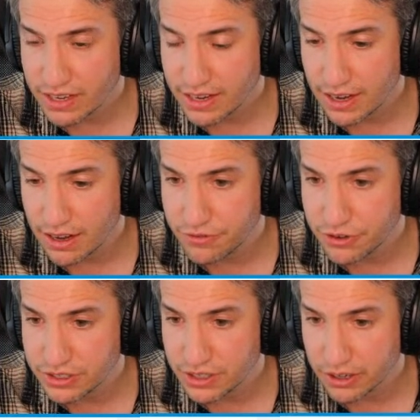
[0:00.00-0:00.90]
Yeah, I've
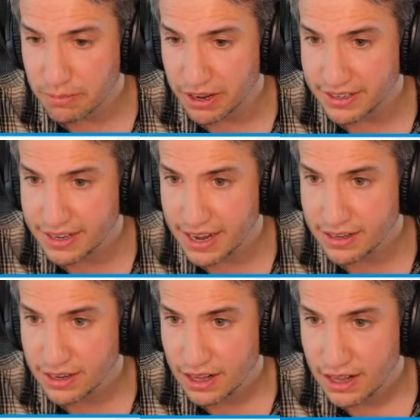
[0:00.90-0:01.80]
just talked about
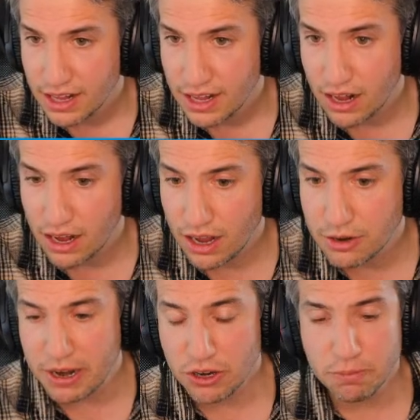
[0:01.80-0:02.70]
that.
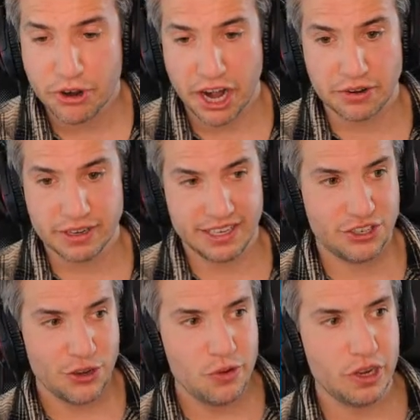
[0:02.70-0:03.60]
The pattern priority.
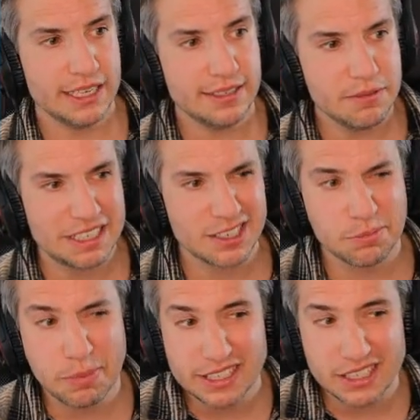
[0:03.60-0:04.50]
So you can see there's
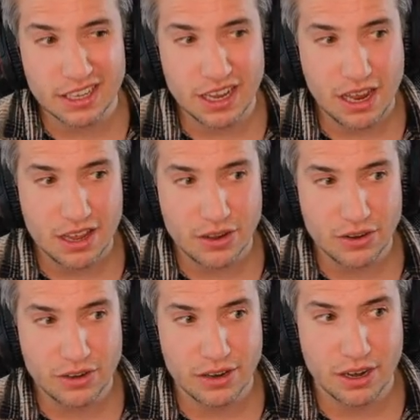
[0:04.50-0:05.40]
basically
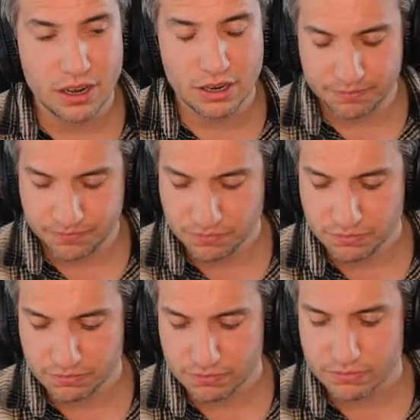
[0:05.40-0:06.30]

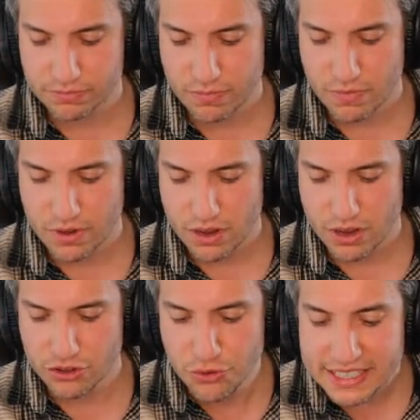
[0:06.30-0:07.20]

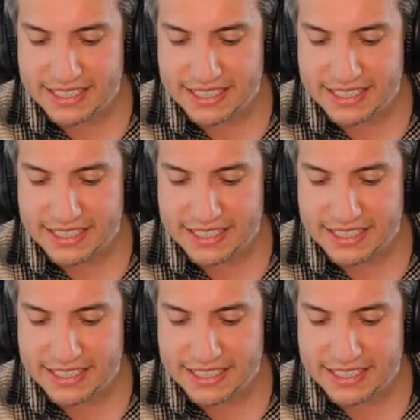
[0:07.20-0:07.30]
3